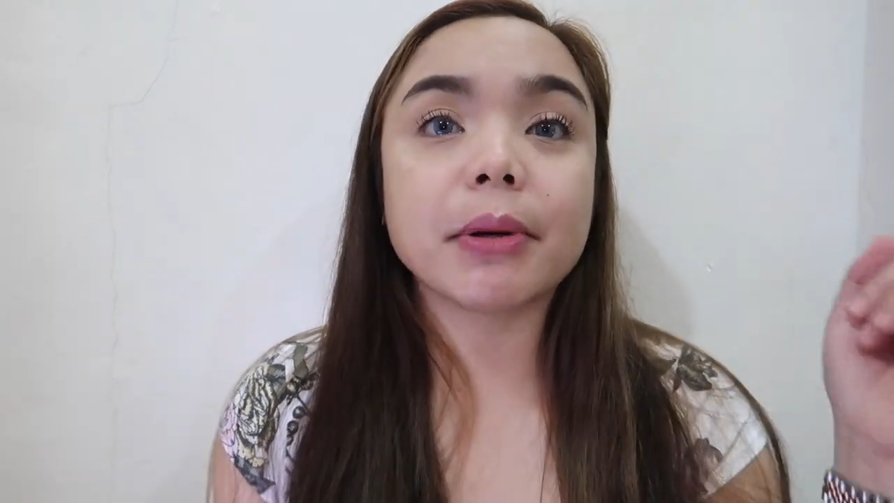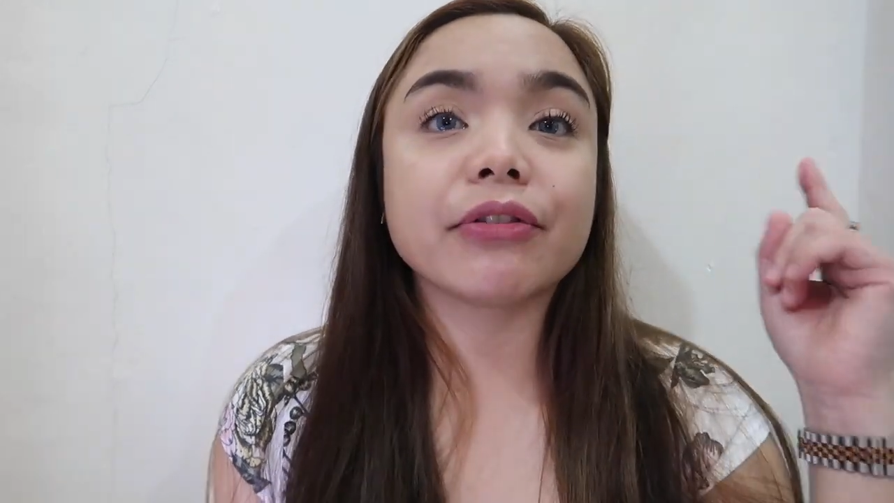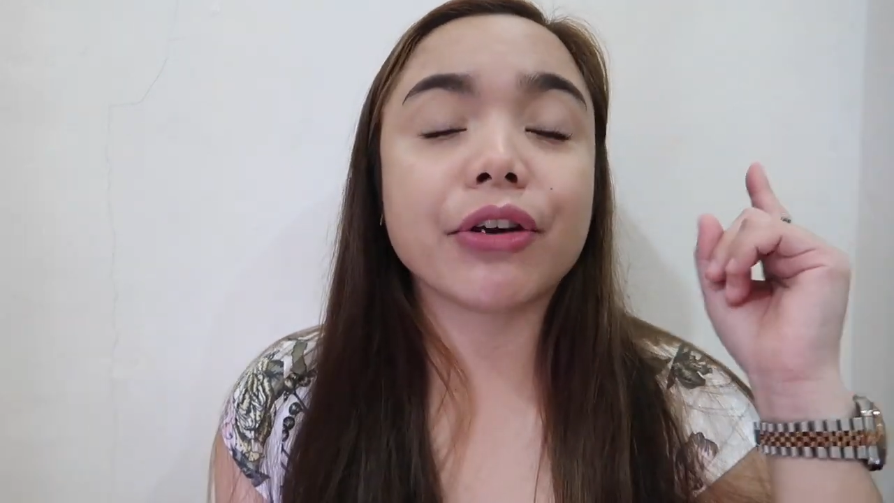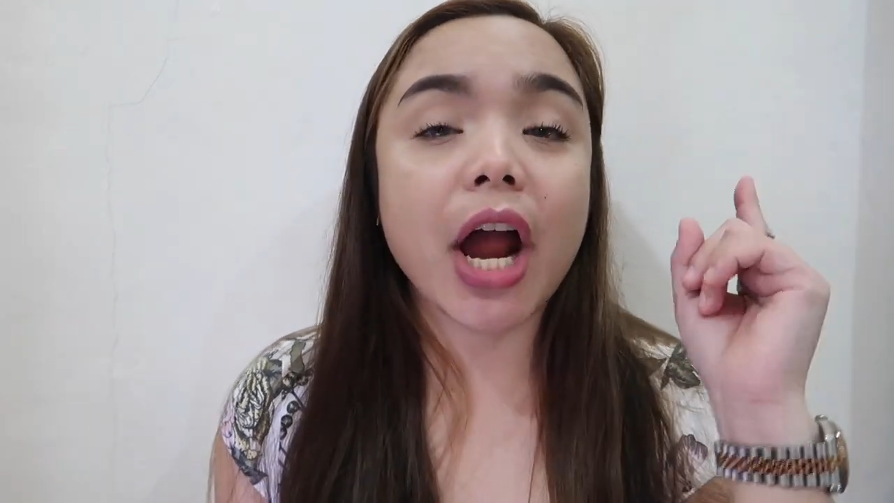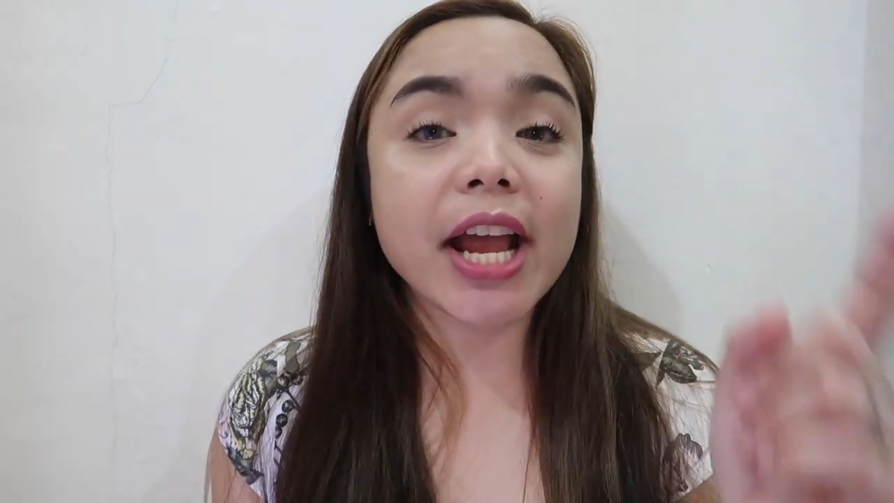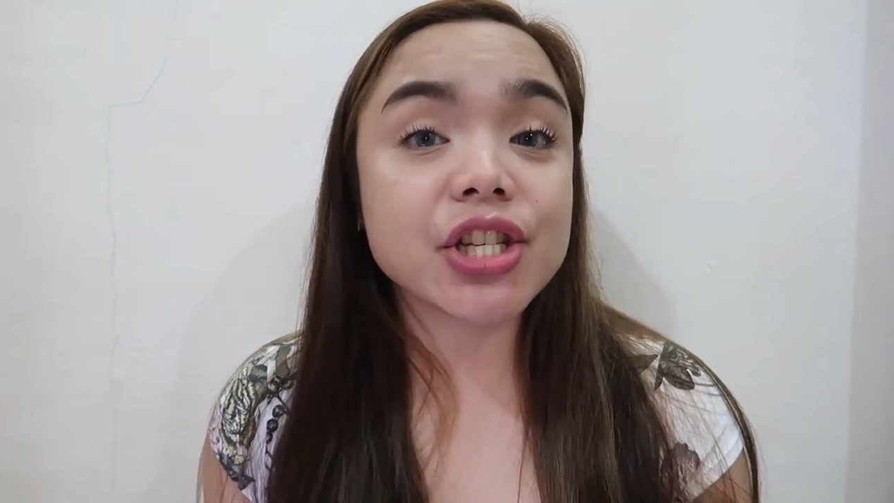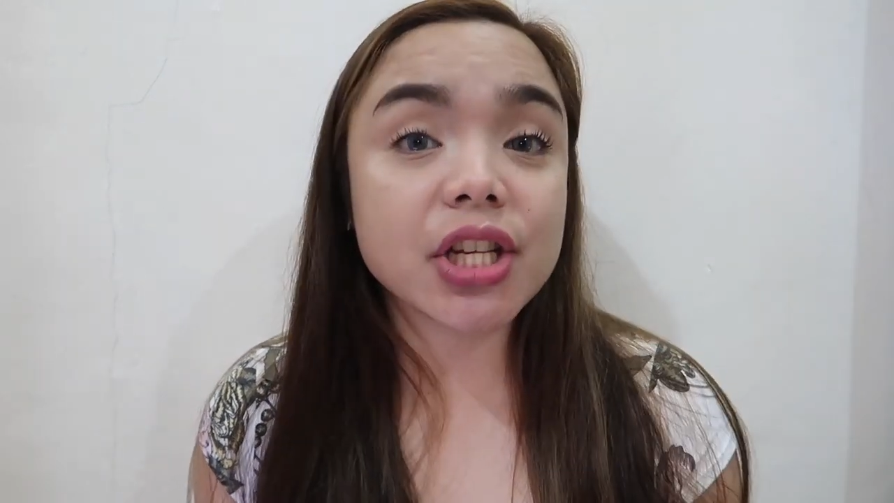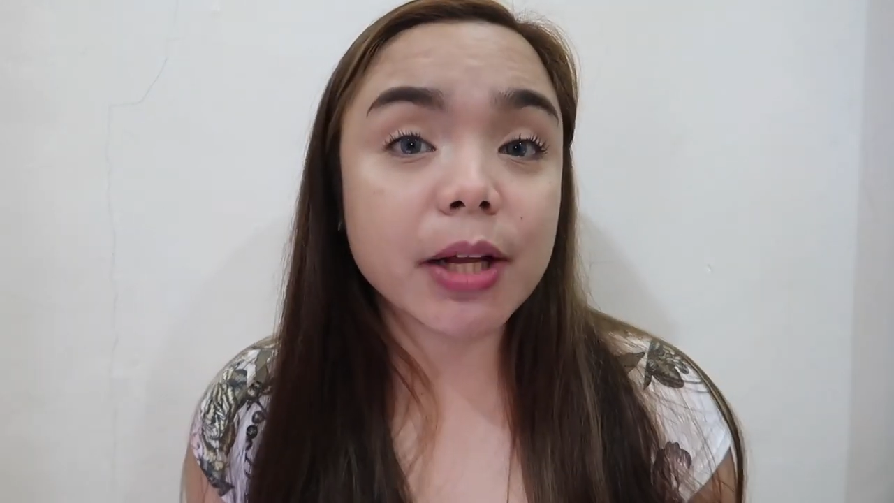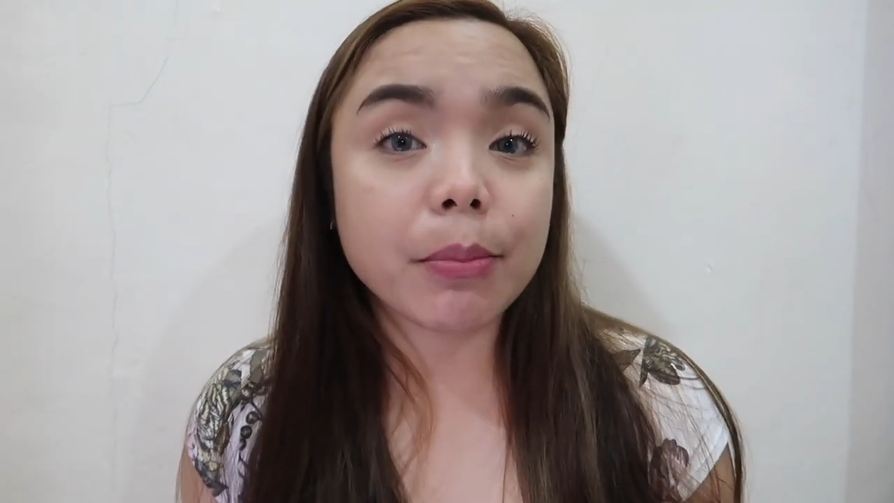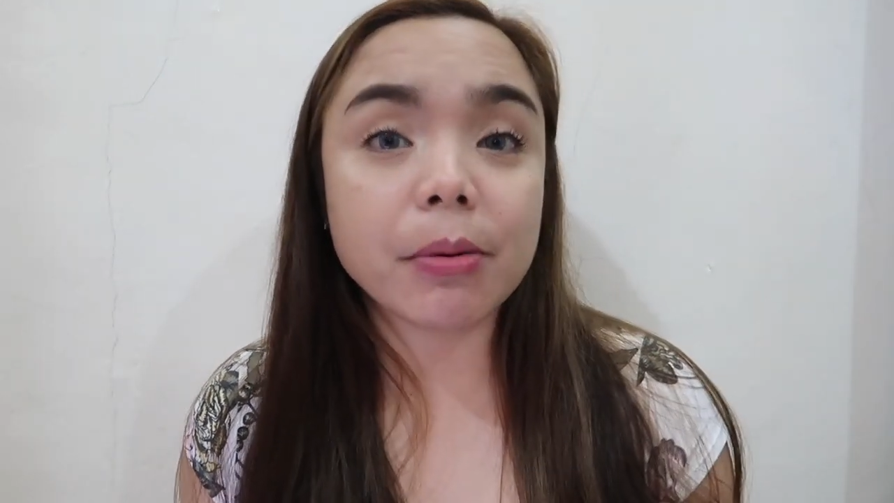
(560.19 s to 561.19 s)
But for
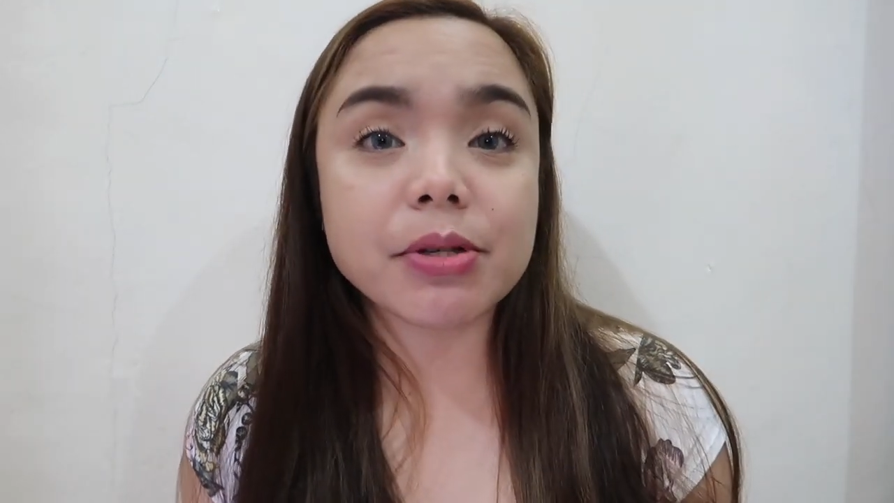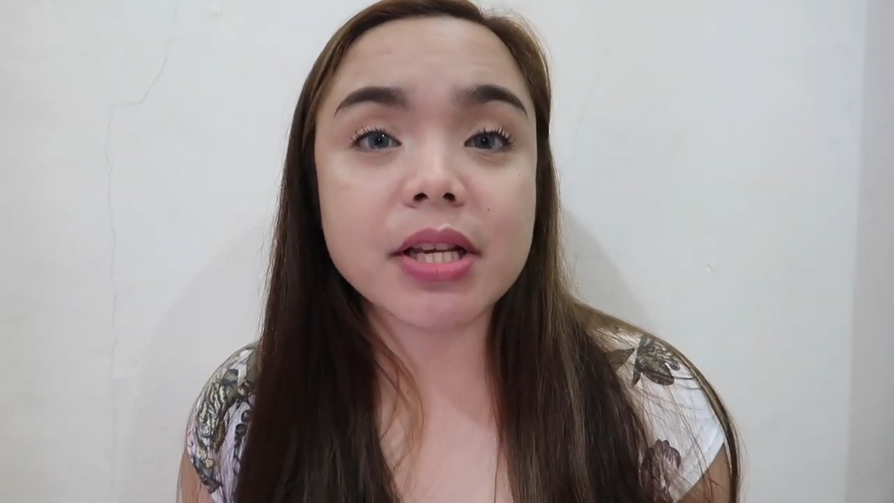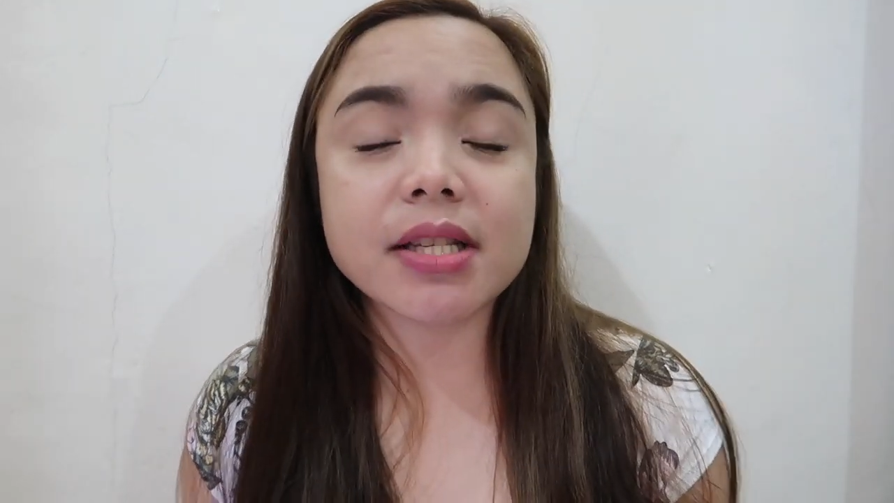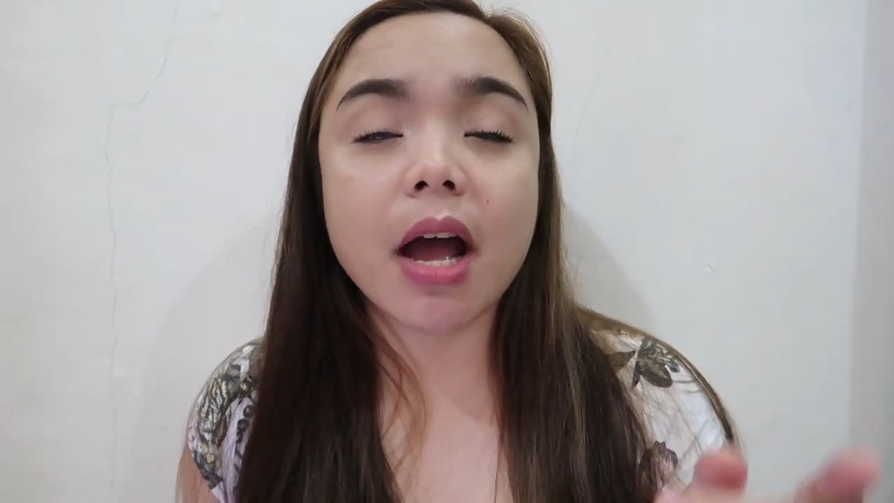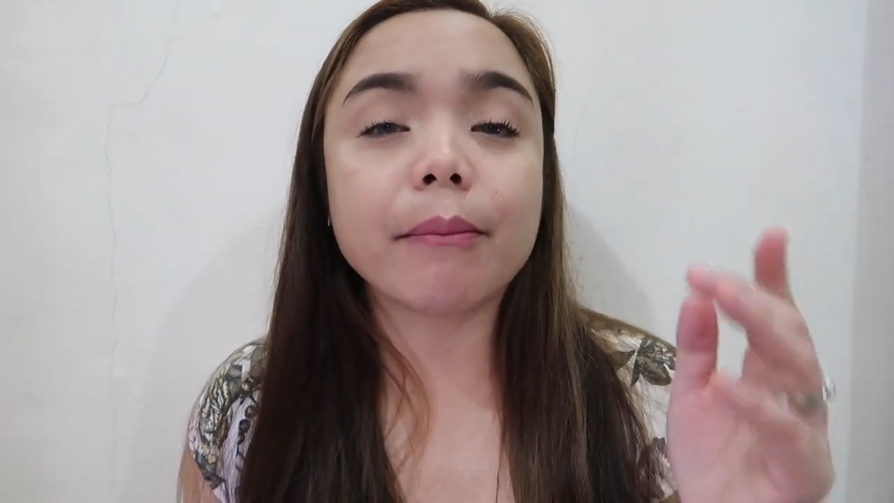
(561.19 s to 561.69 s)
hygienic purposes,